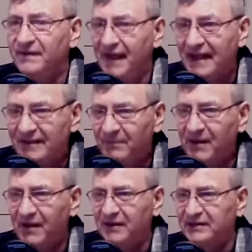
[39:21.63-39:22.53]

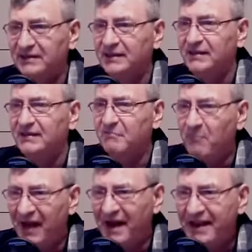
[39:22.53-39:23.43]
nightmares,
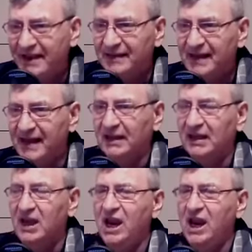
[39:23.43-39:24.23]
panic attack,